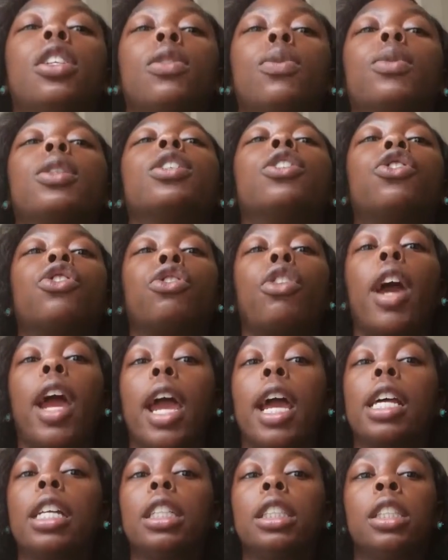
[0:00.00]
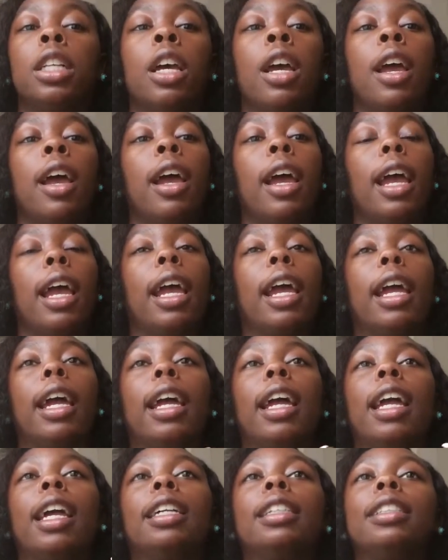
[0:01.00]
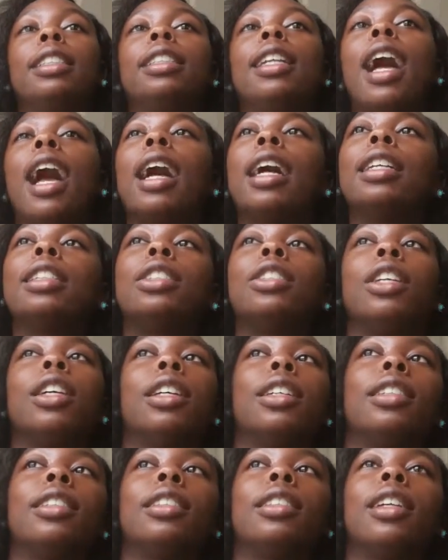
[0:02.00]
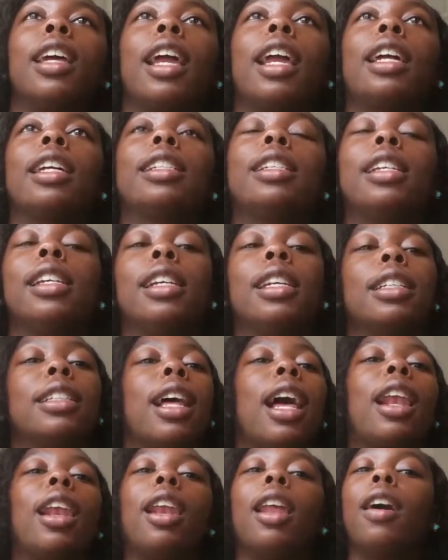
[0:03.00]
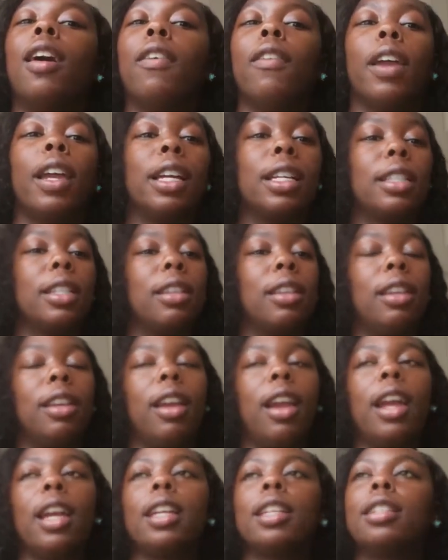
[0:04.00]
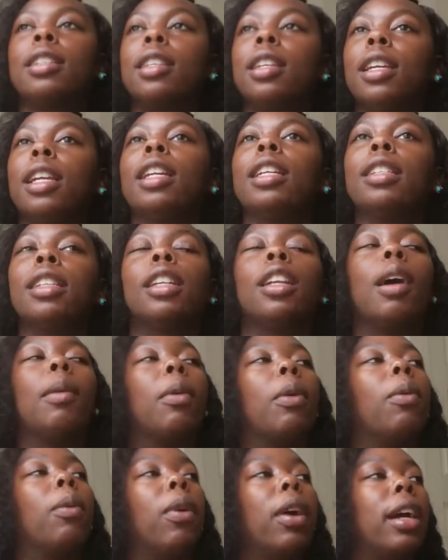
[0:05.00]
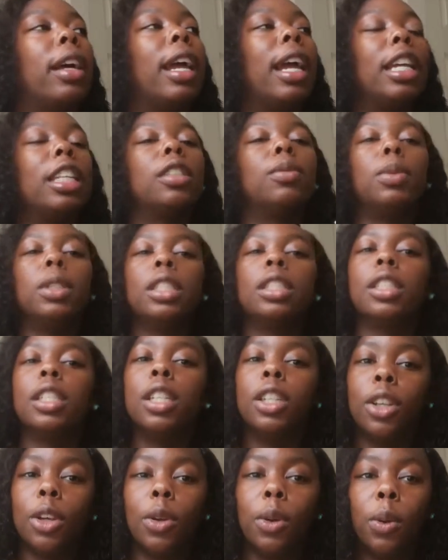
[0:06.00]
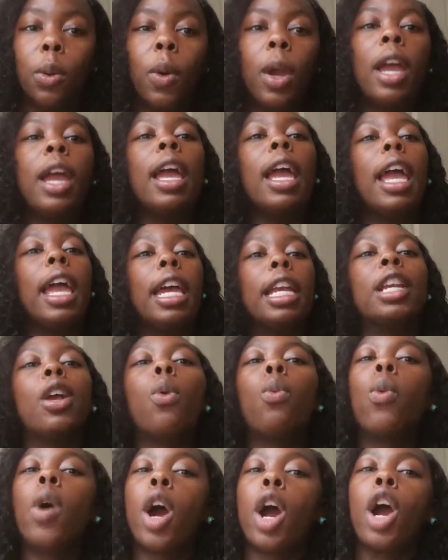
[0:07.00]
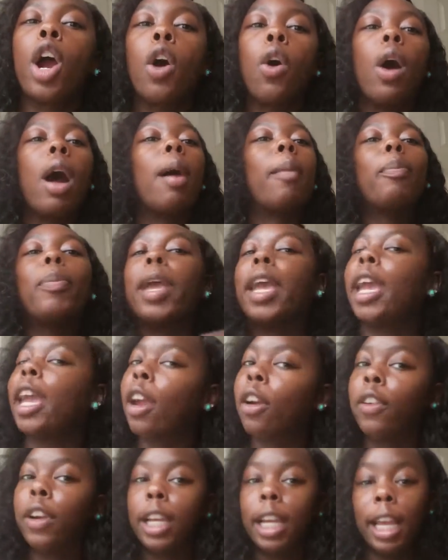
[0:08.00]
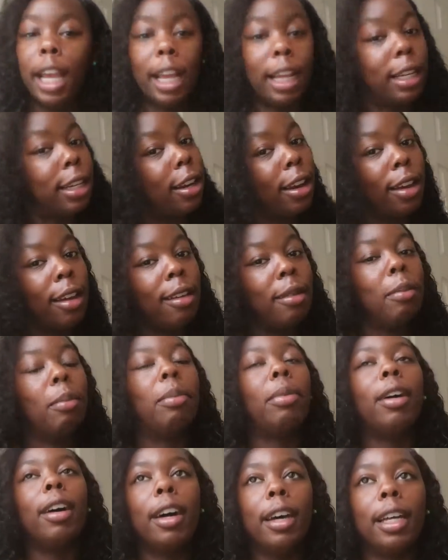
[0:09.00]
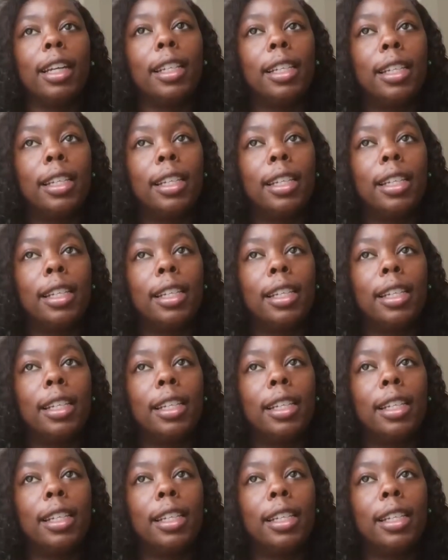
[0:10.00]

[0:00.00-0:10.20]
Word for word: was trash, and it's not just A and T, because I love A and T. A and T is the number one H B C U in the world, period. But